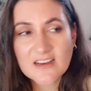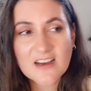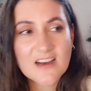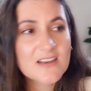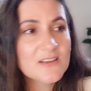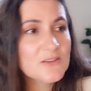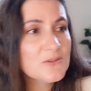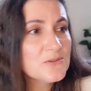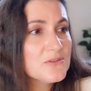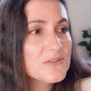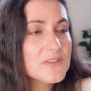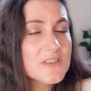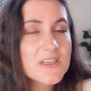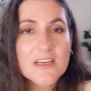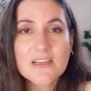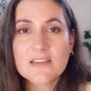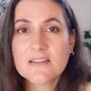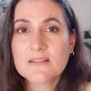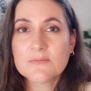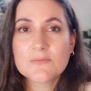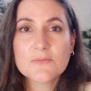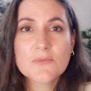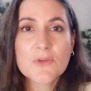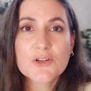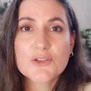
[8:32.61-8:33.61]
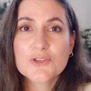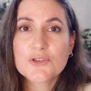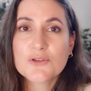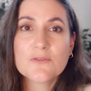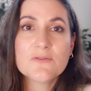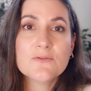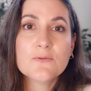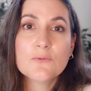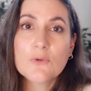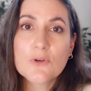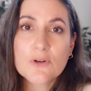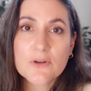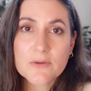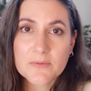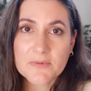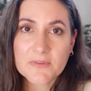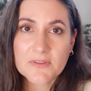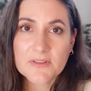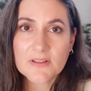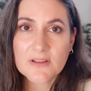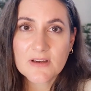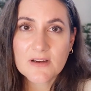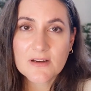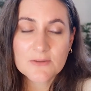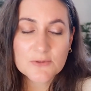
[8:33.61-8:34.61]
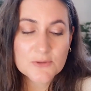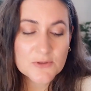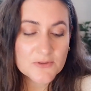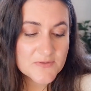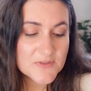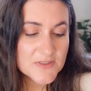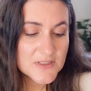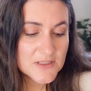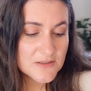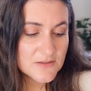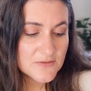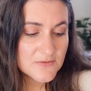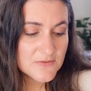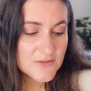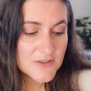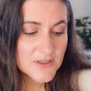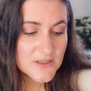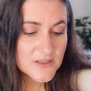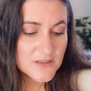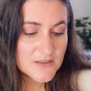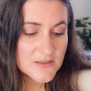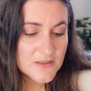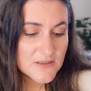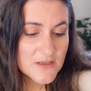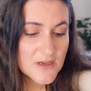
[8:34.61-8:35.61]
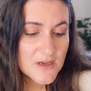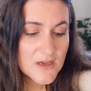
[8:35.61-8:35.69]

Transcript: I don't get much of warmth out of this fragrance,